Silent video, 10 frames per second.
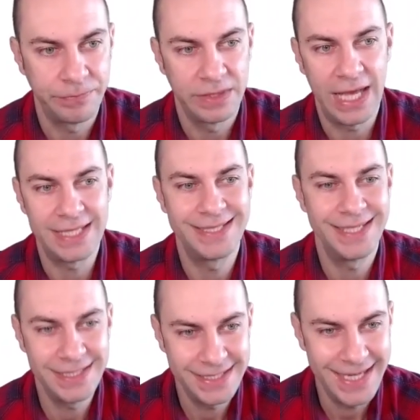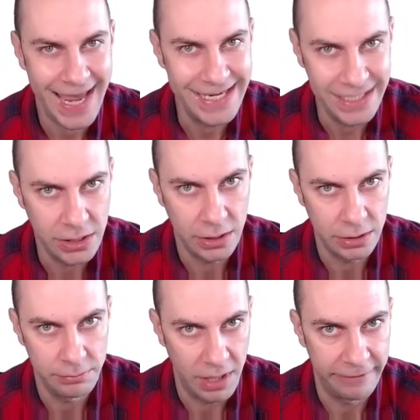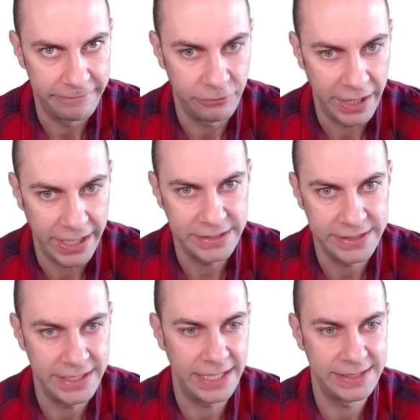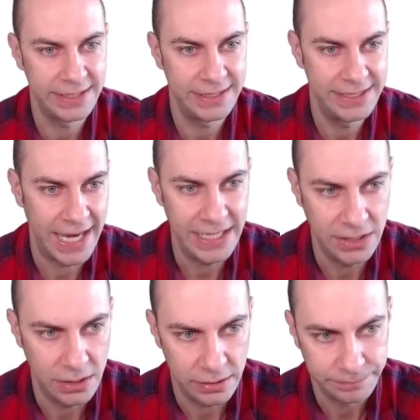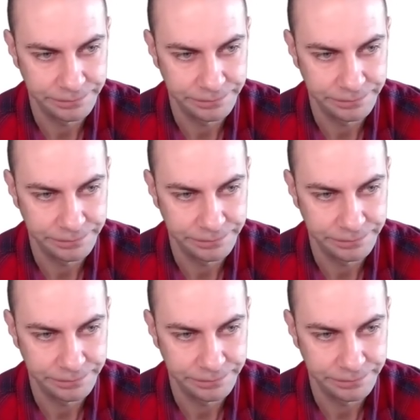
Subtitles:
That's a taker, my friends. That's a taker.